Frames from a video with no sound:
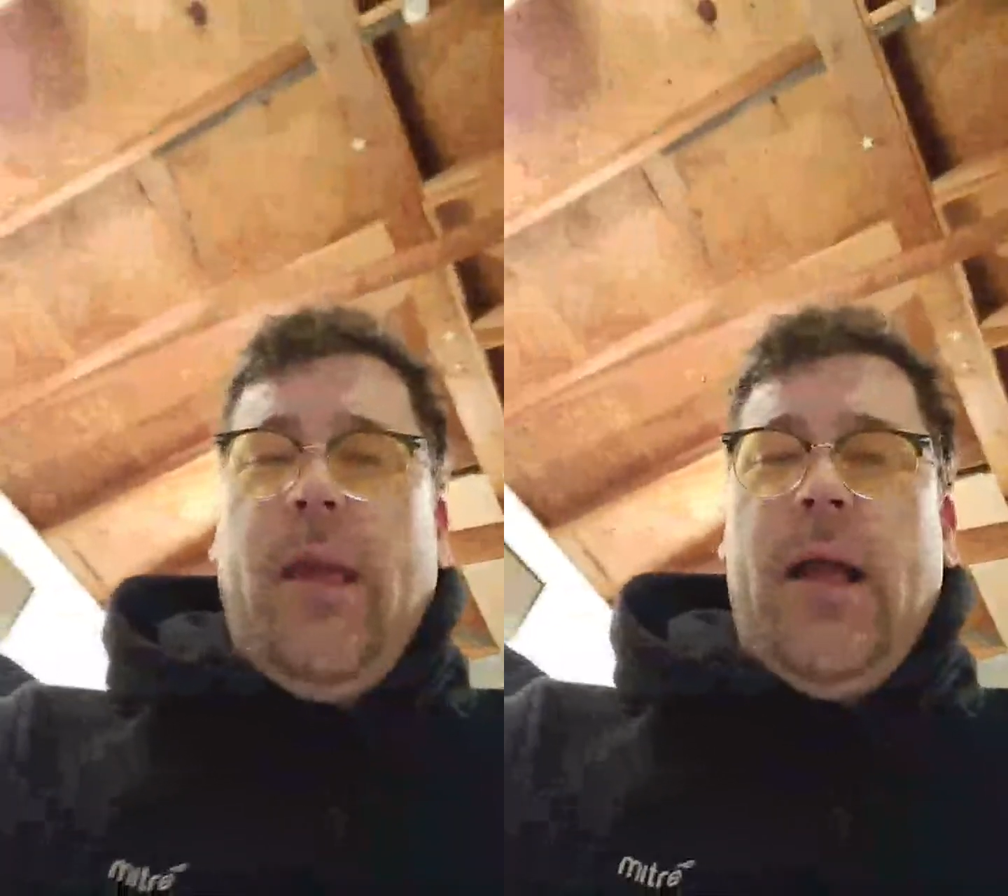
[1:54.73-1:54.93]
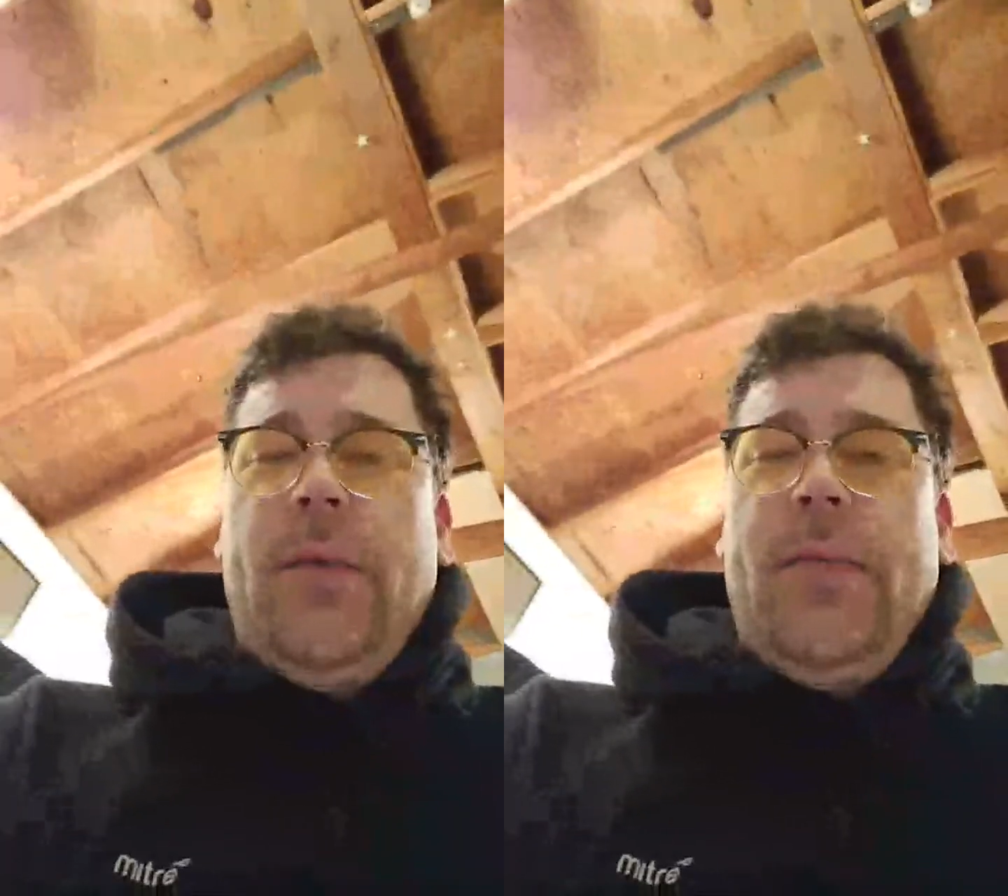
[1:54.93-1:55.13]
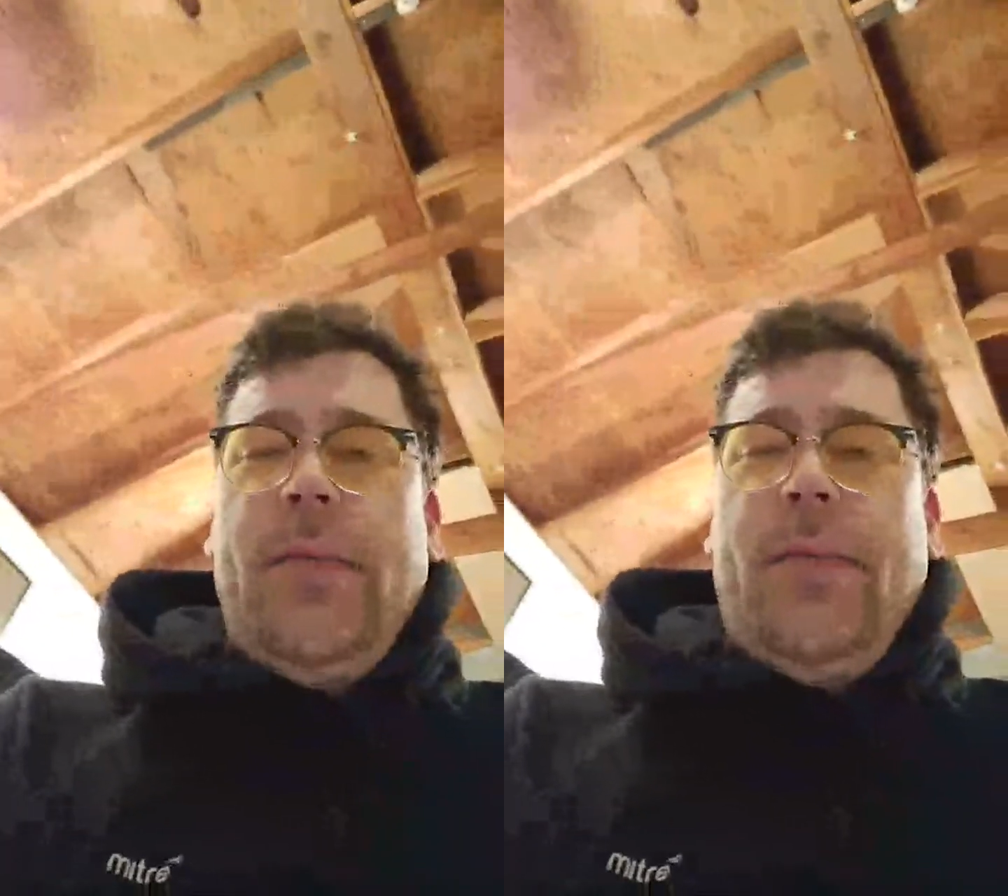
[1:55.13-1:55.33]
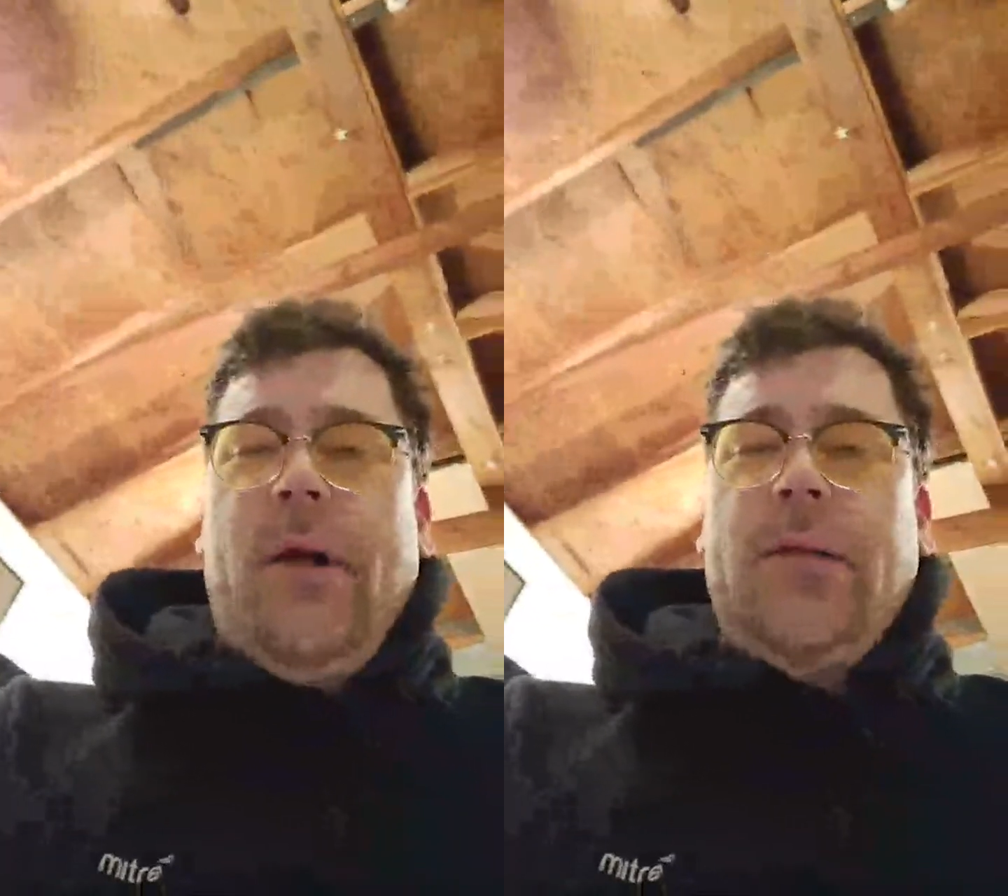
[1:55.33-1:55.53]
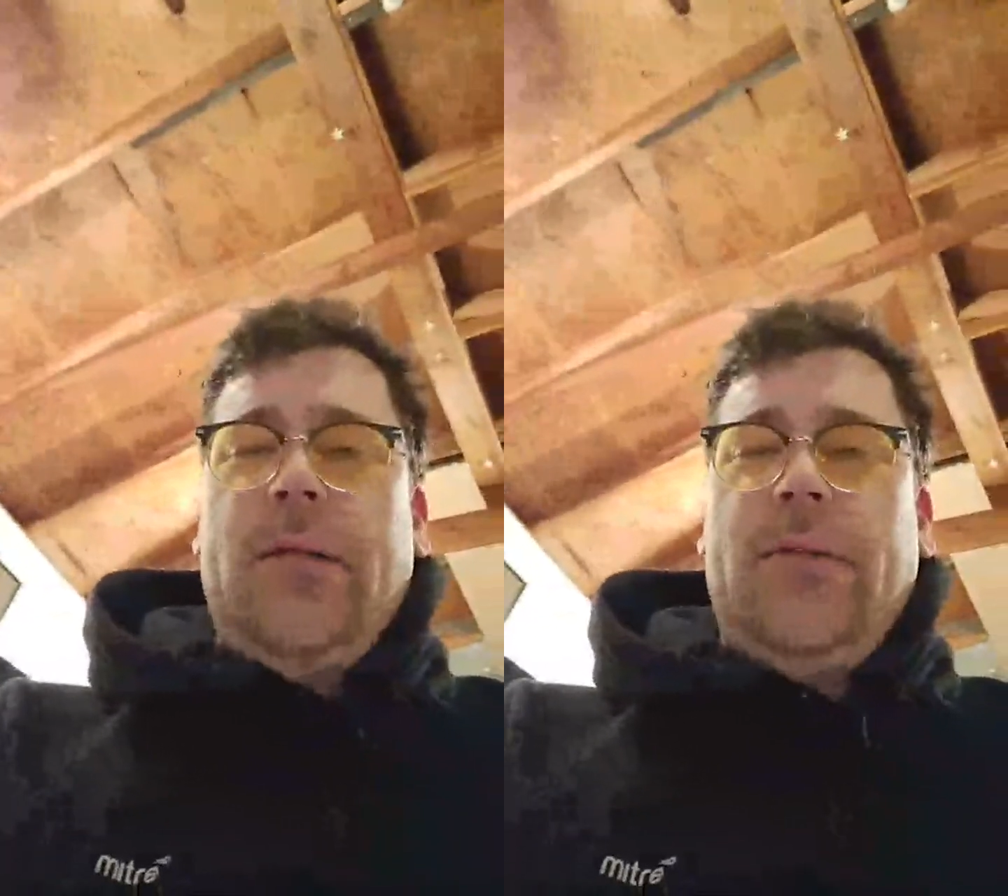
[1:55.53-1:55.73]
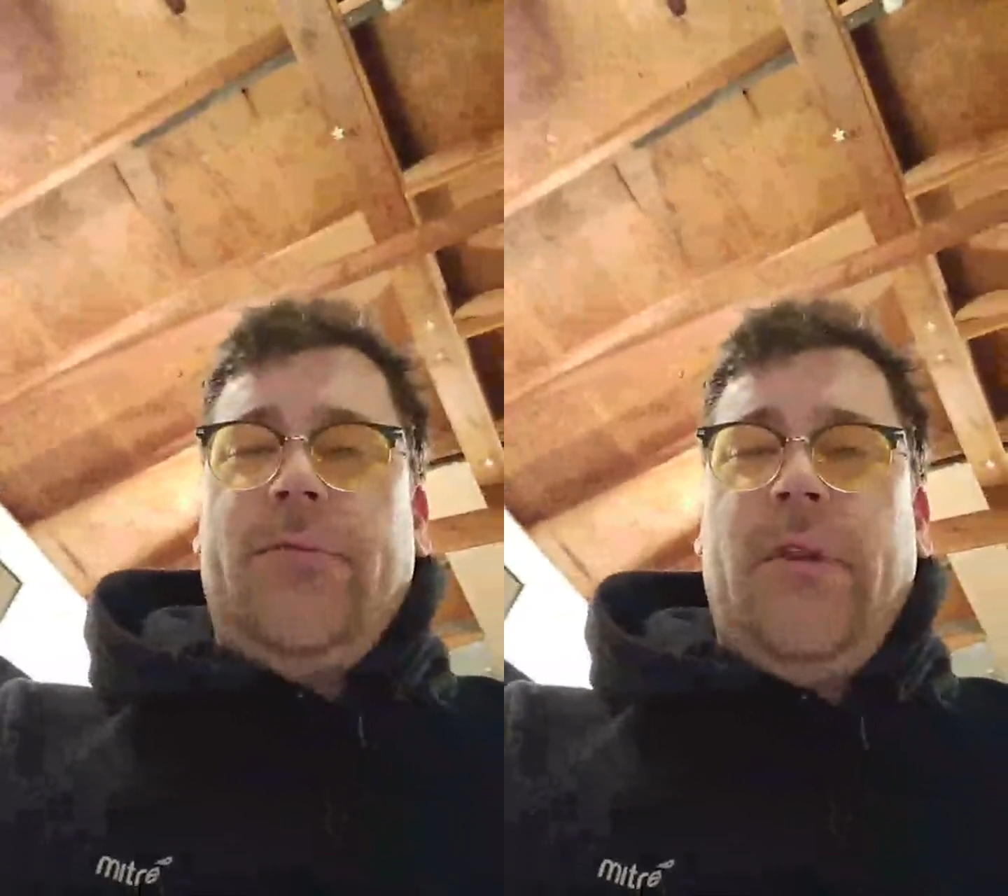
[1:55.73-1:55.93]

I'm gonna pause this for